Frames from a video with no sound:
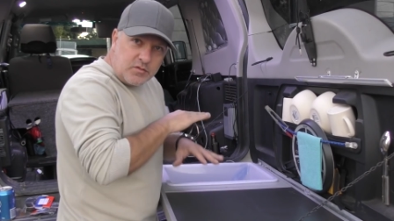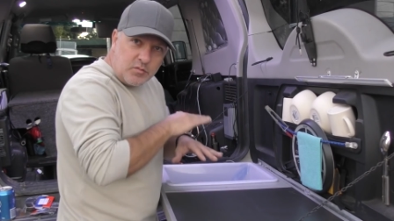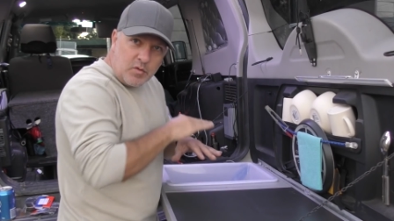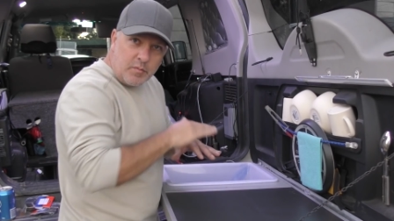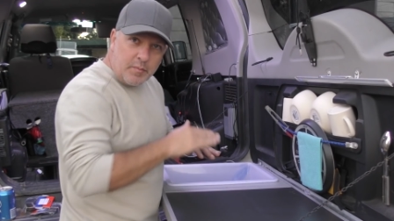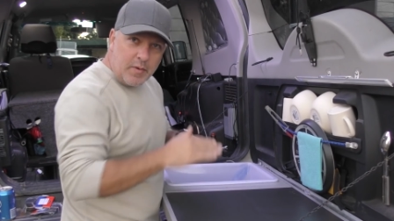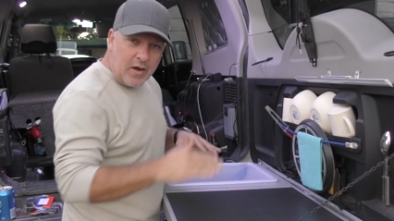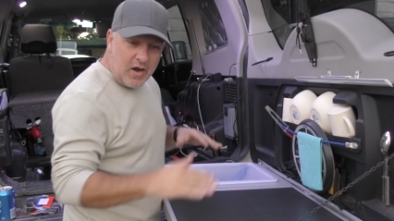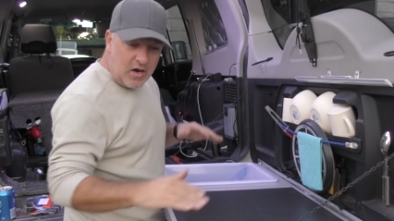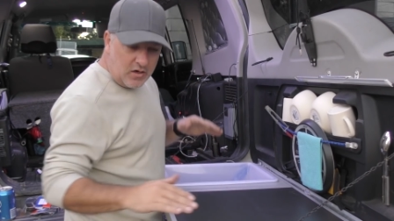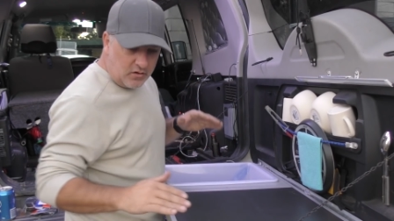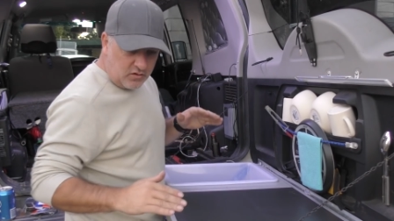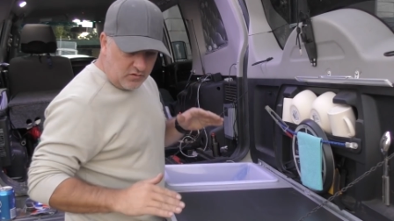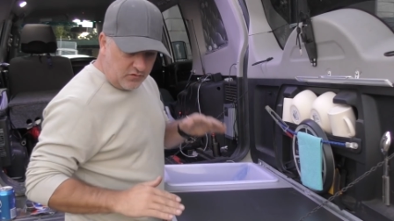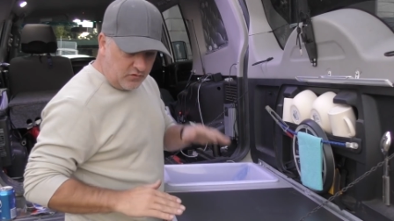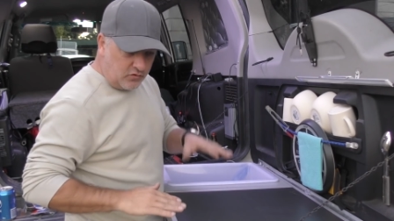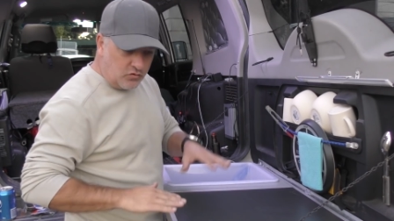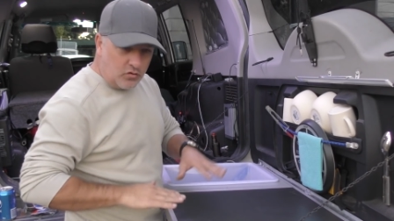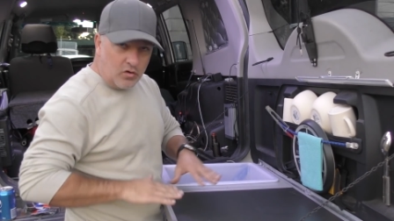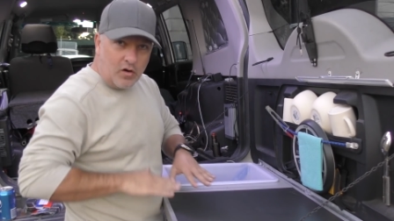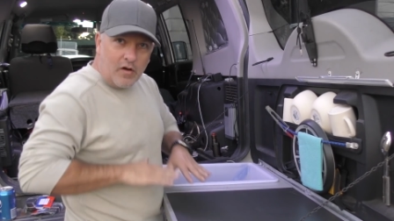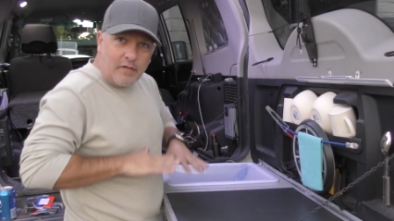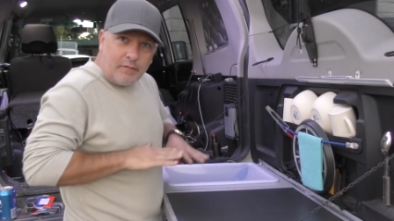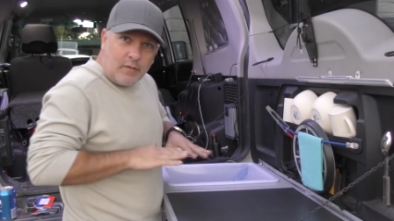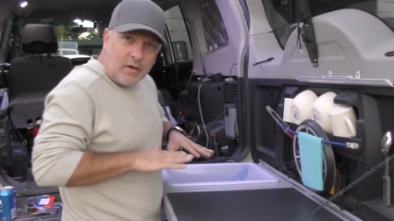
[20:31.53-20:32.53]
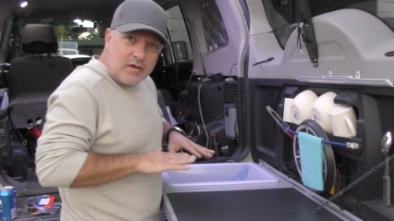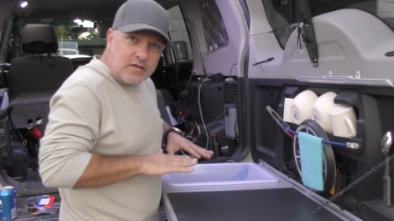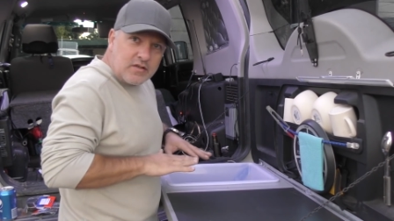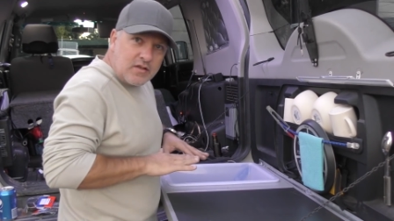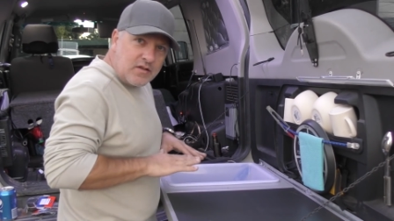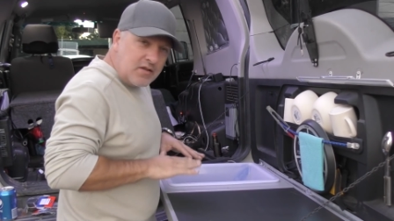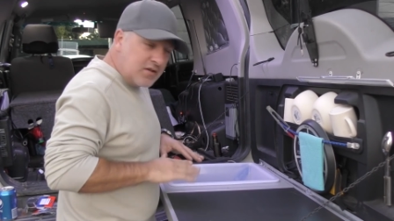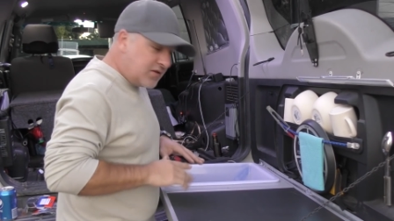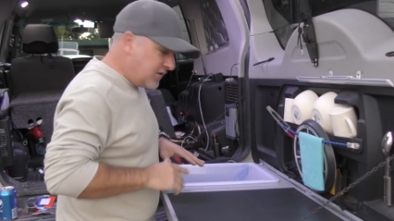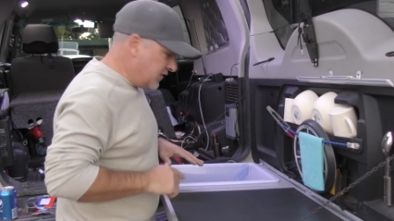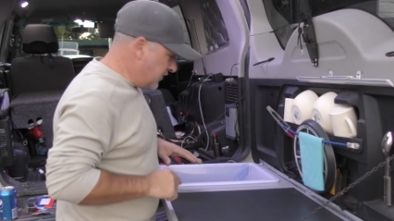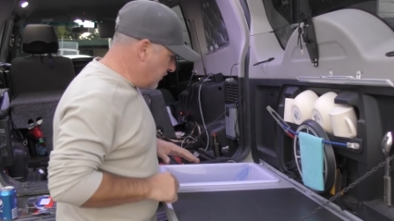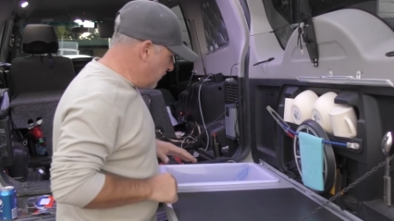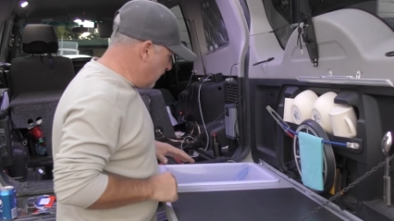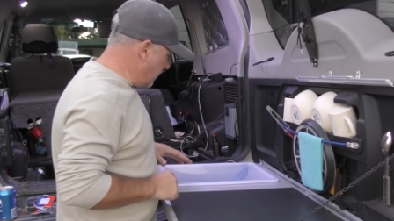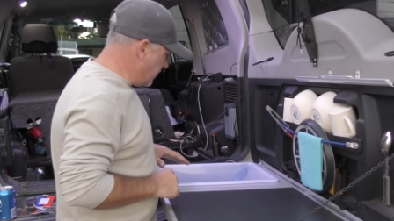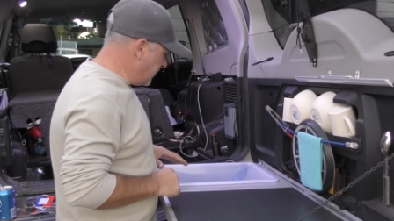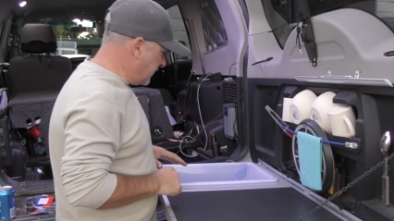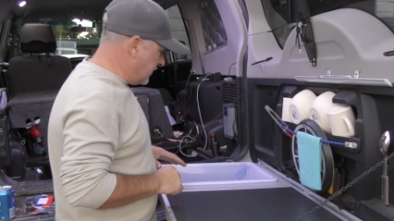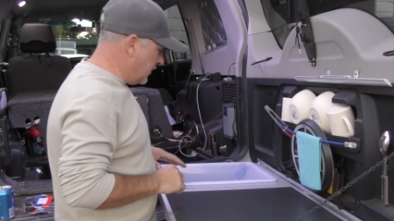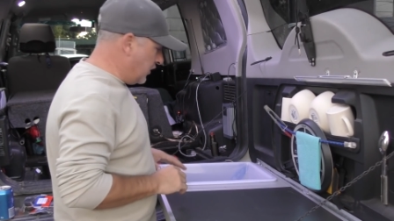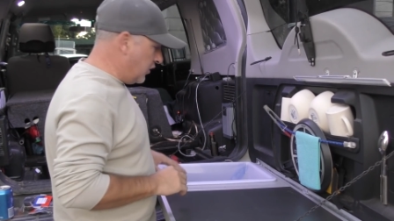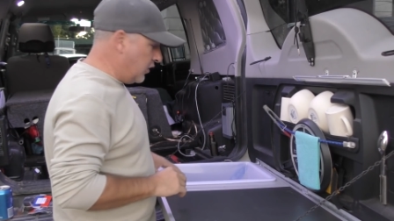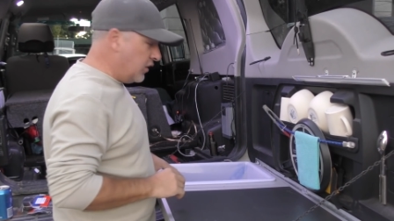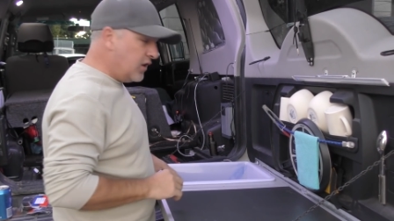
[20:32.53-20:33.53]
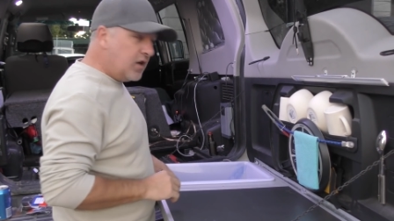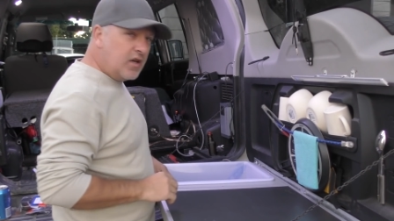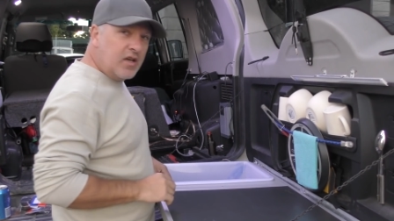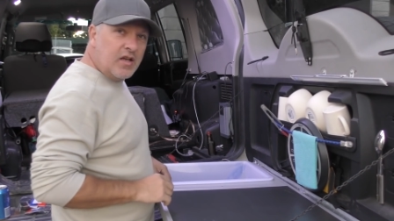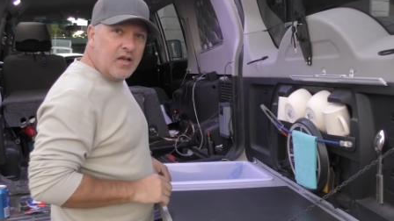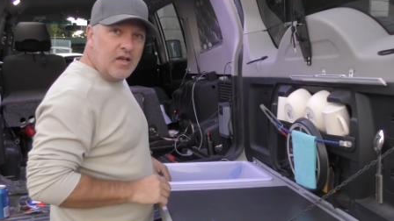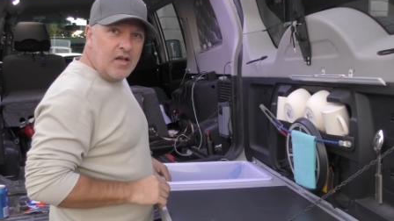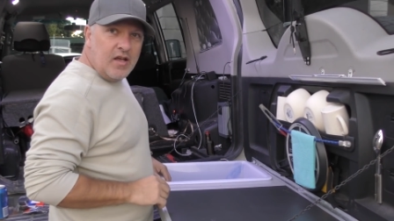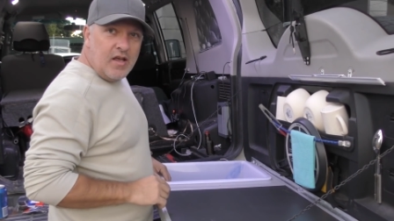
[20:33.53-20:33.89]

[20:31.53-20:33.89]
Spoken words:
and we're parked on the driveway, so this is nice and high.